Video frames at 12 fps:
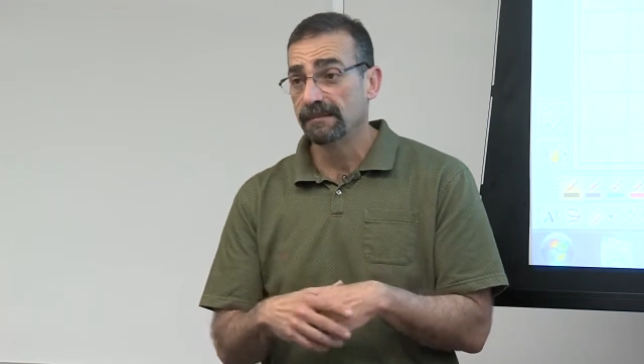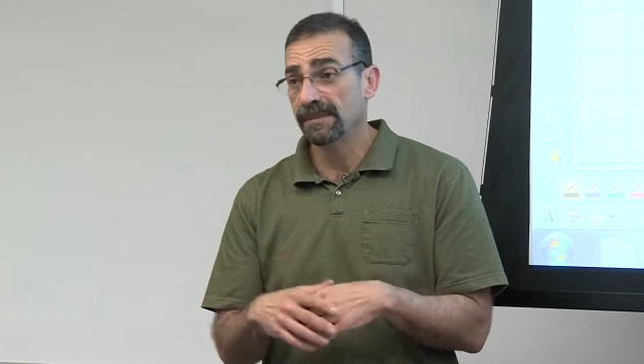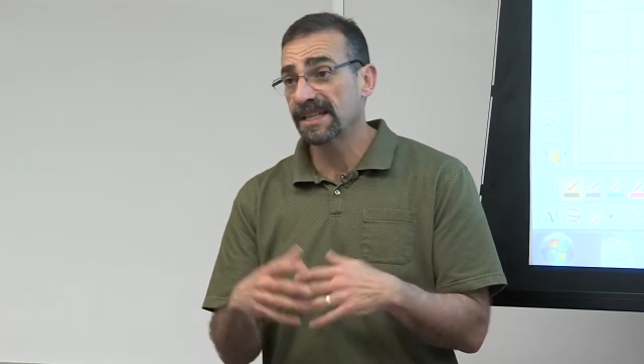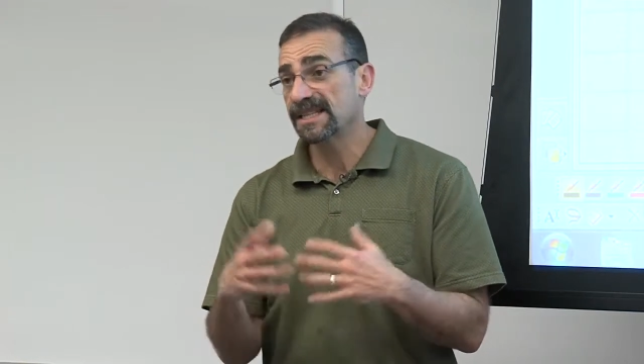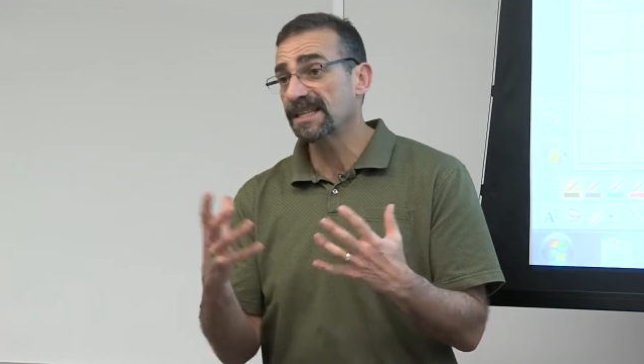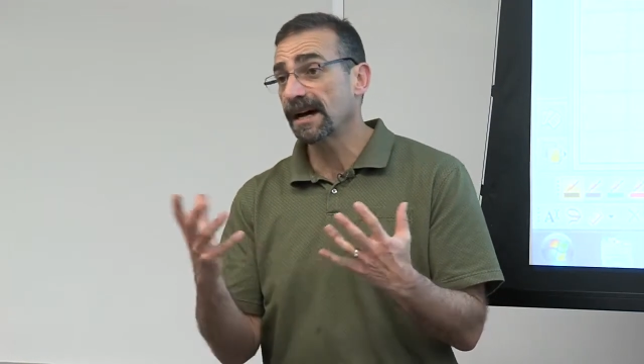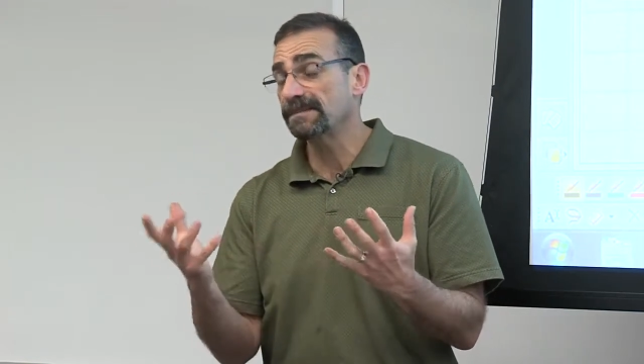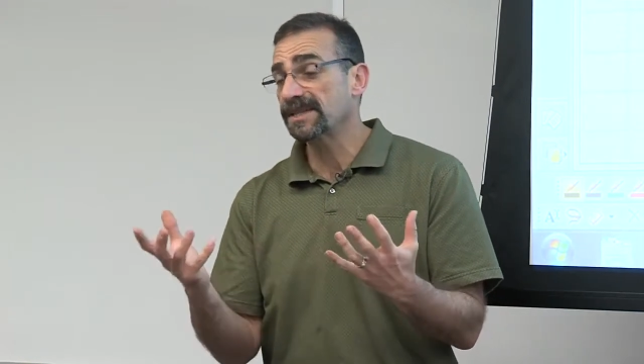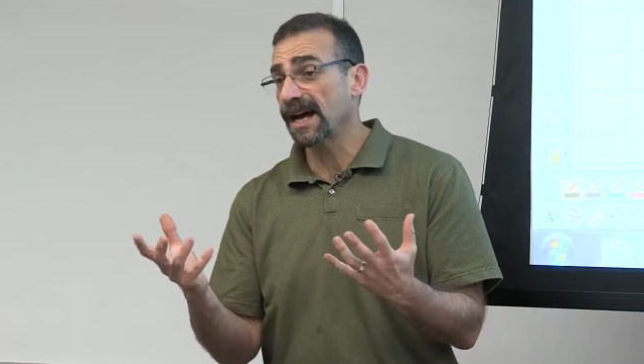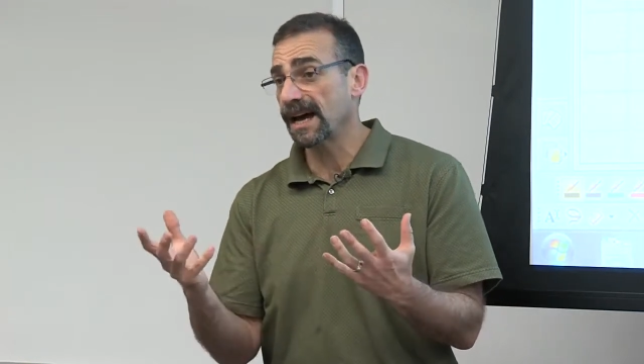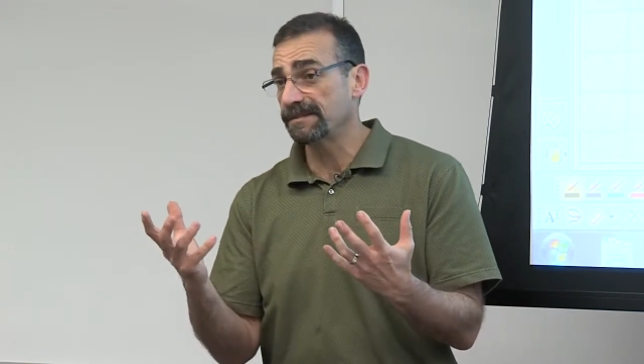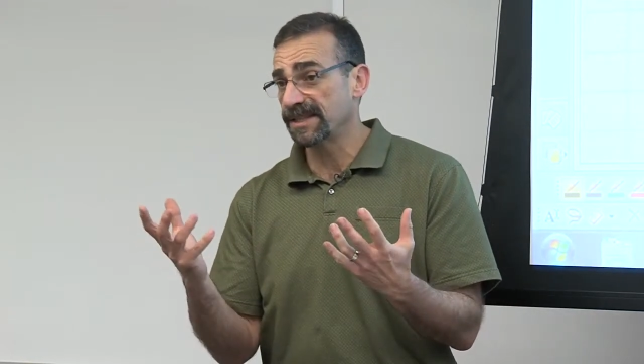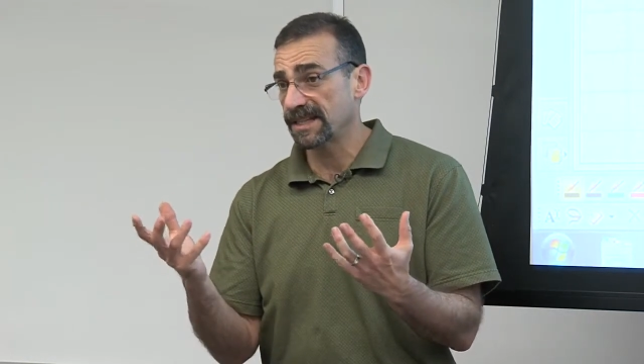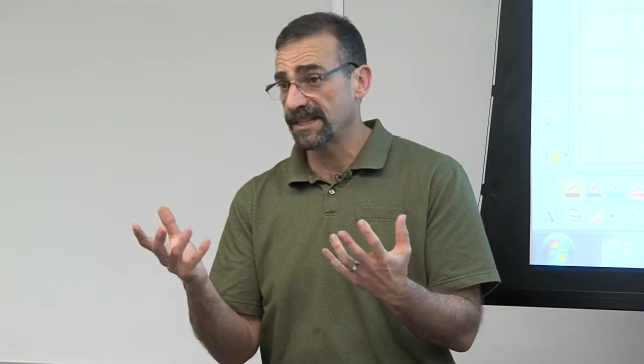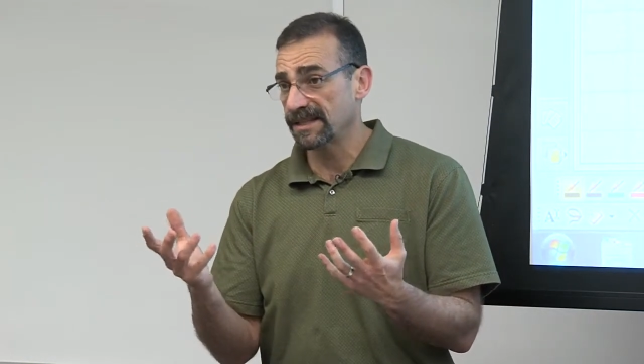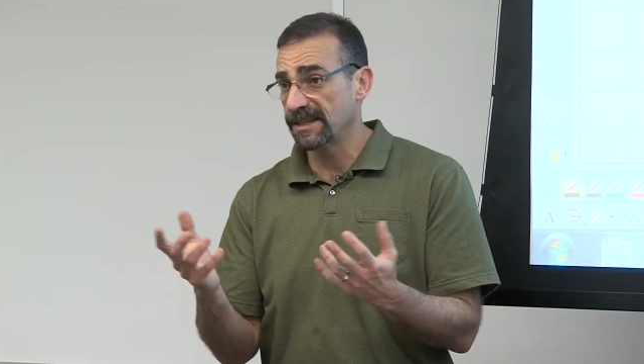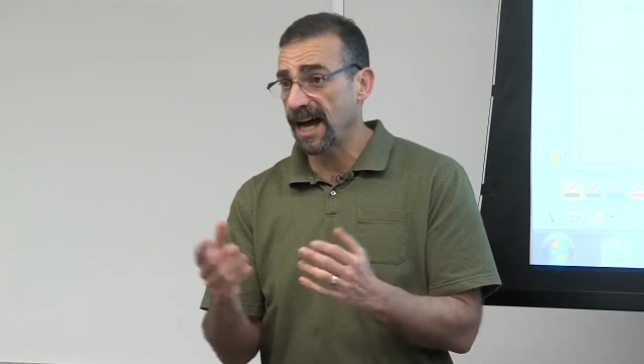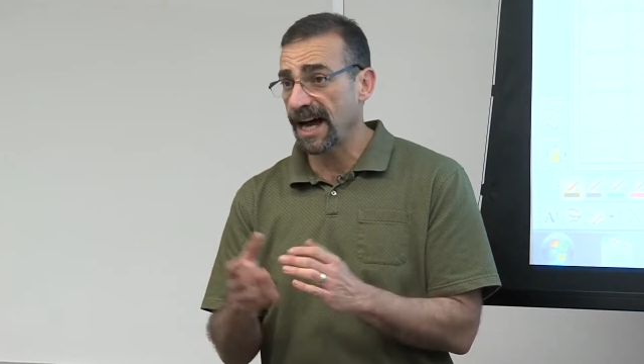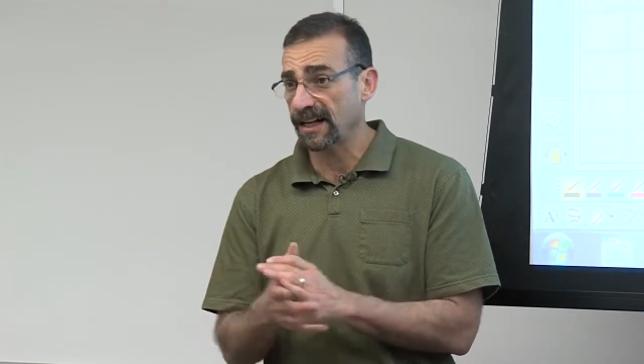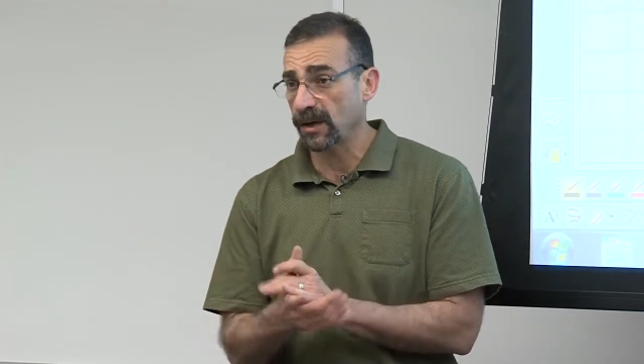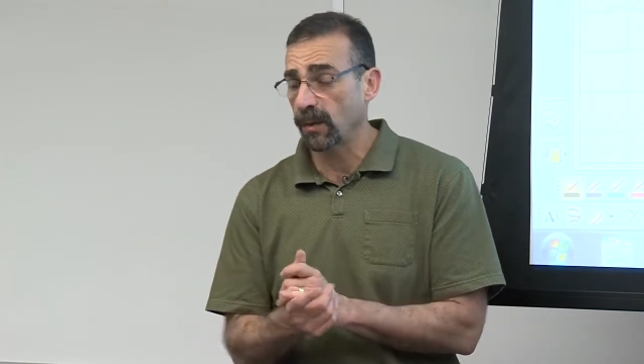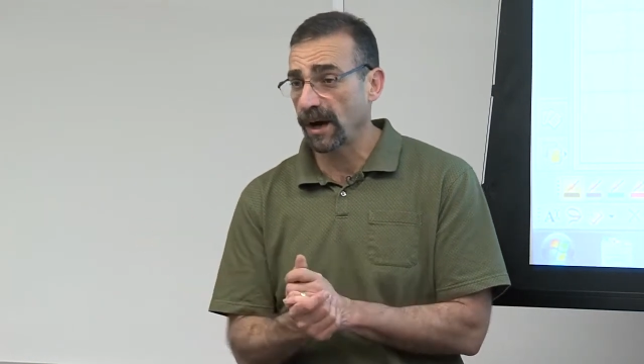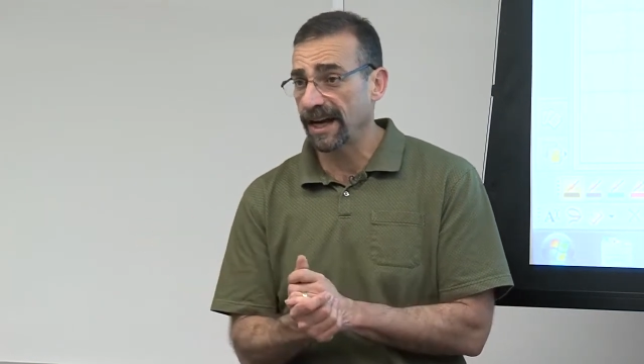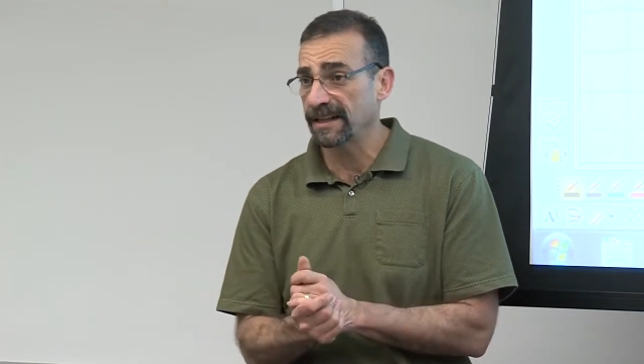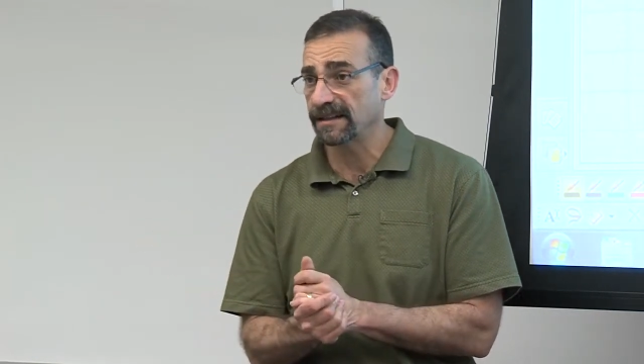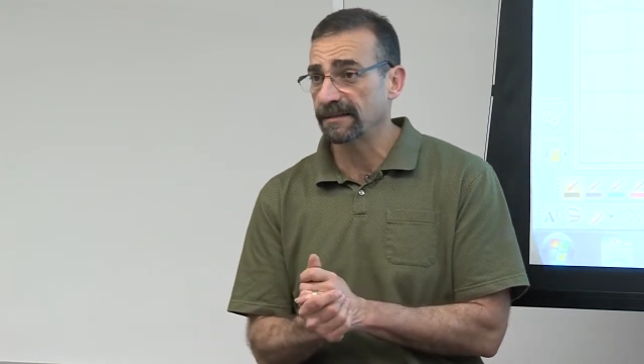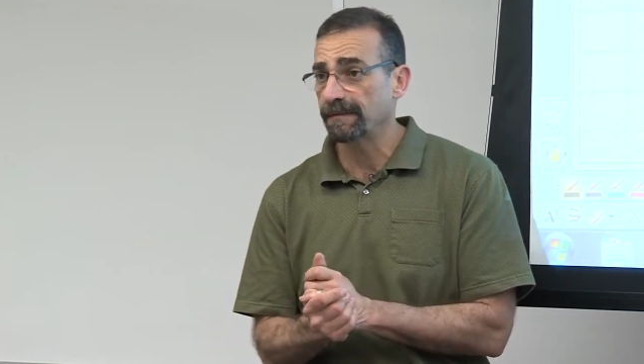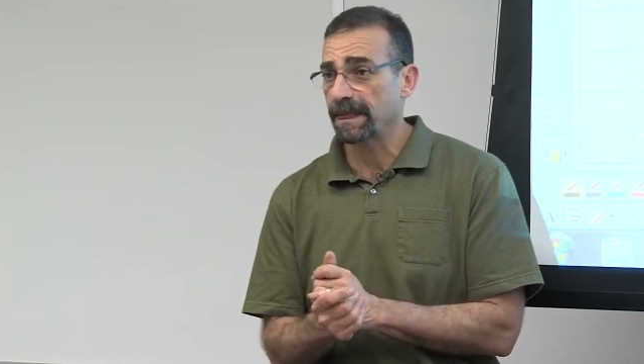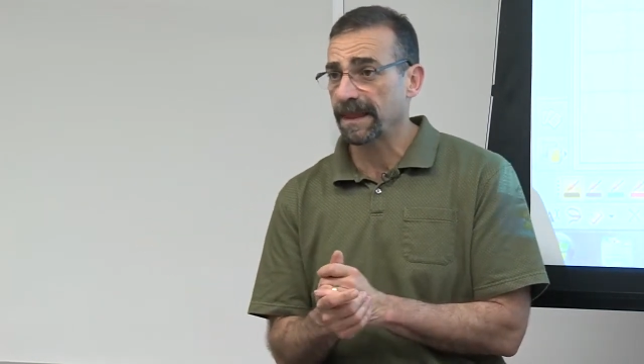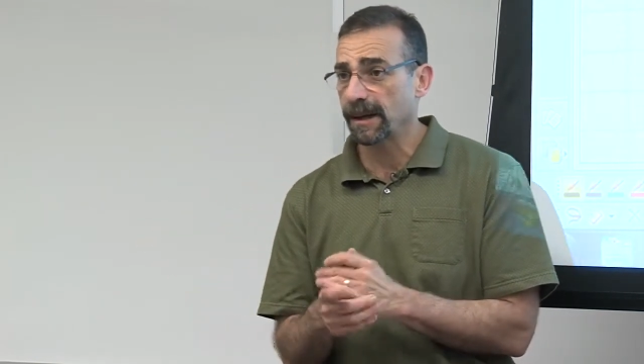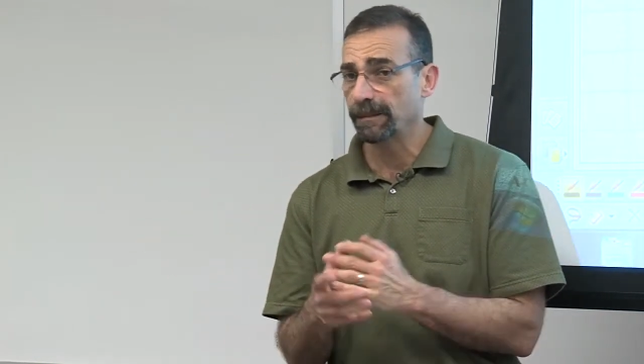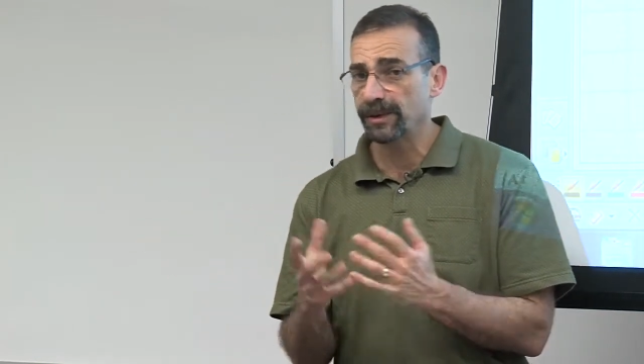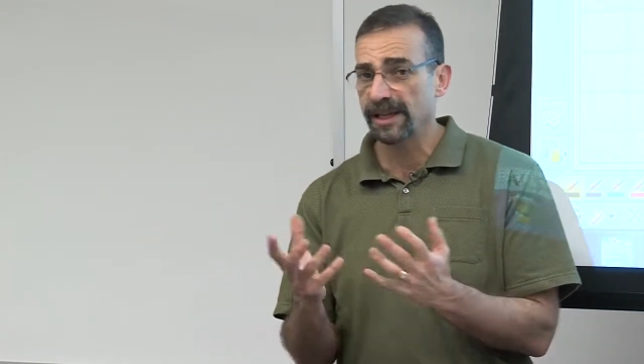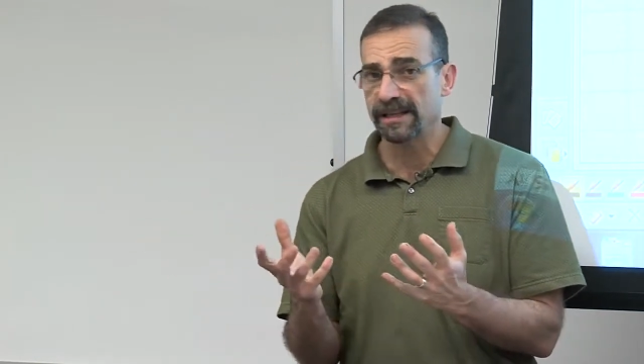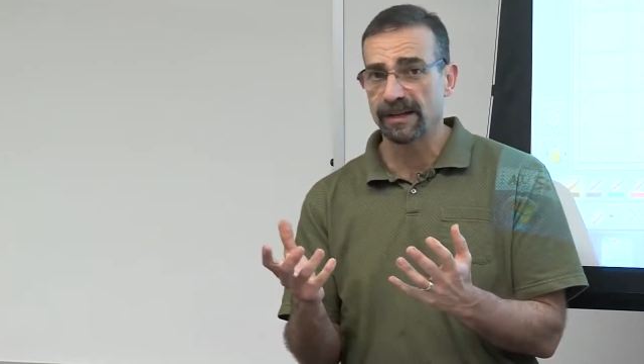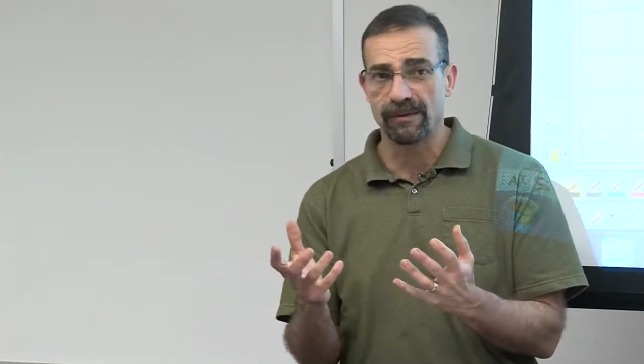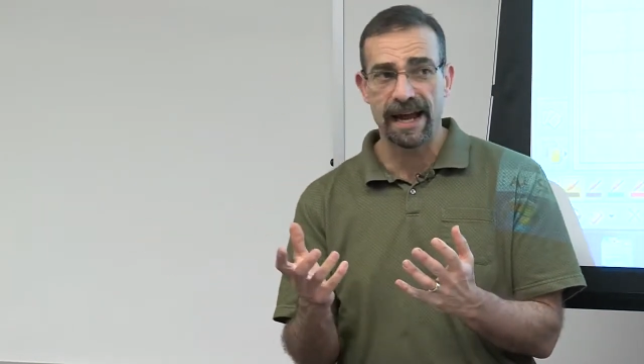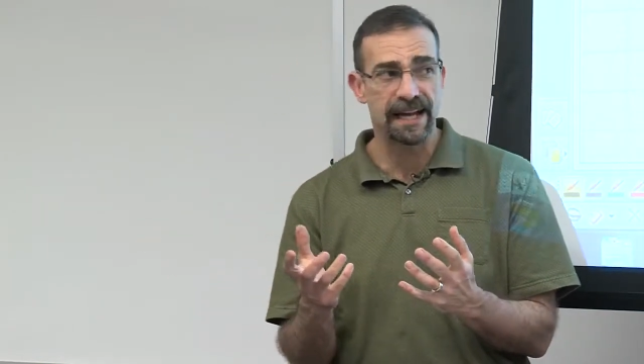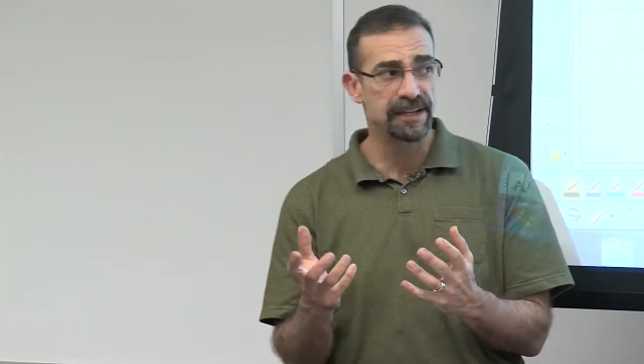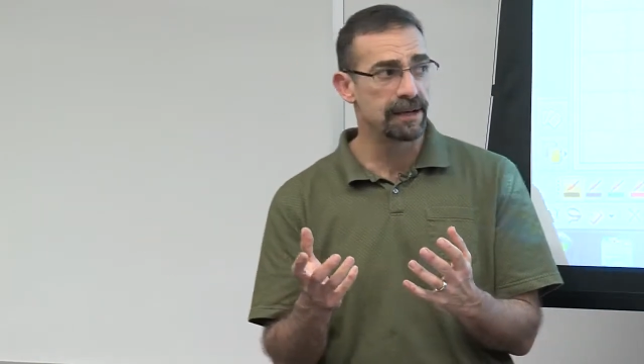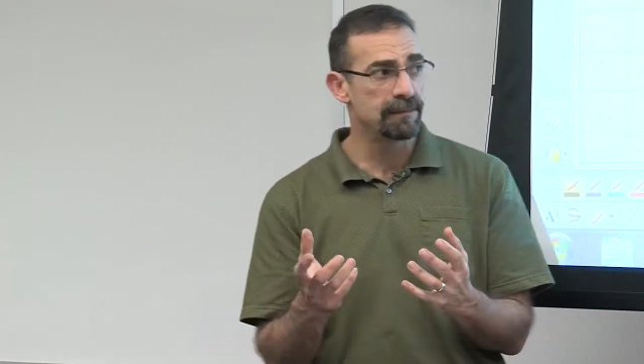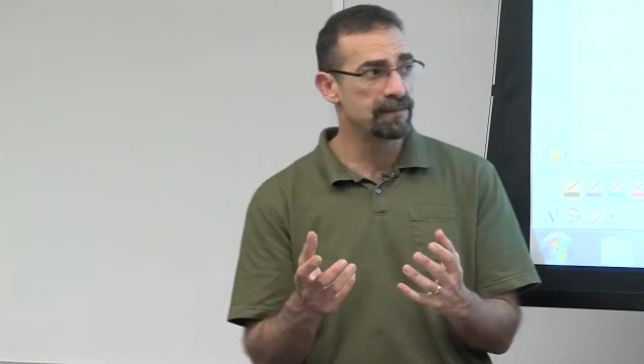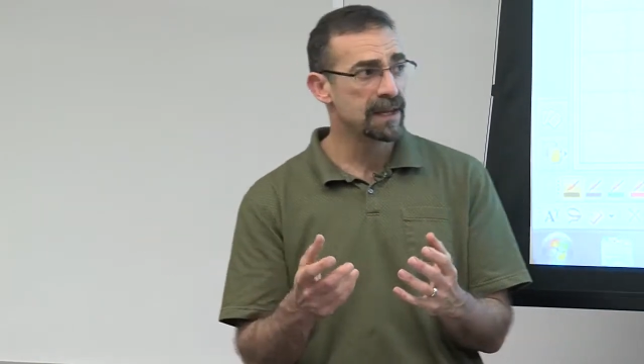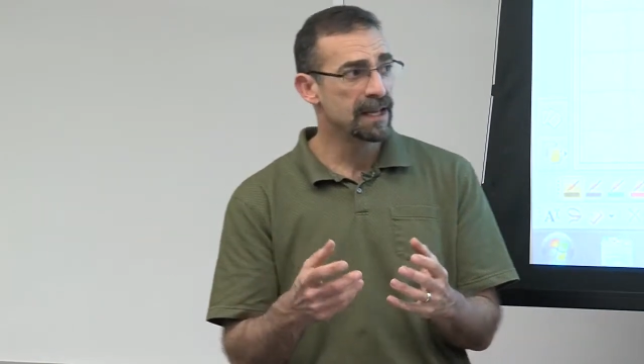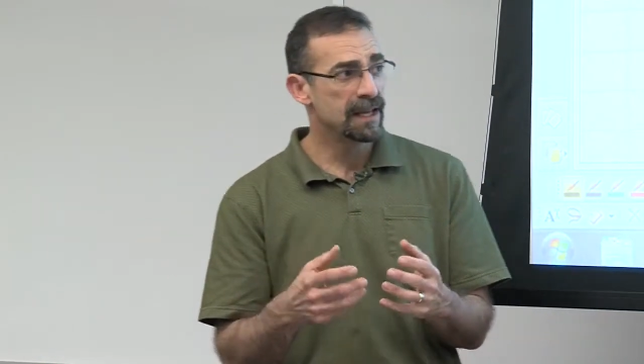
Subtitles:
But sometimes it's not quite completely random,